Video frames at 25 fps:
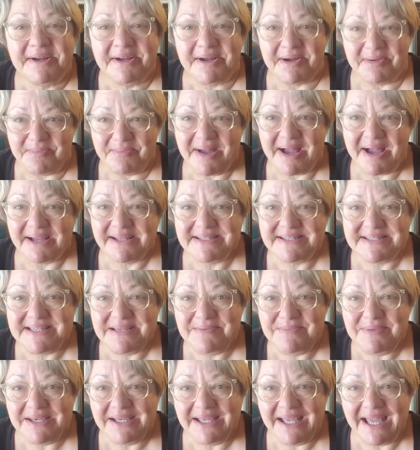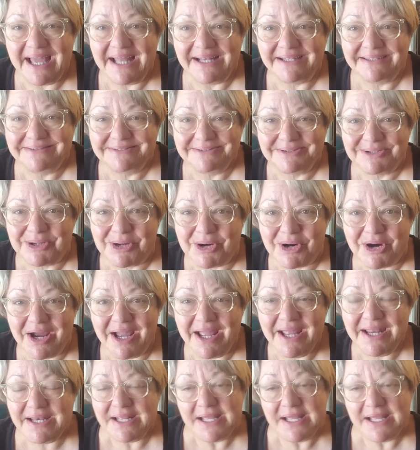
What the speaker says: back and see me again. All right,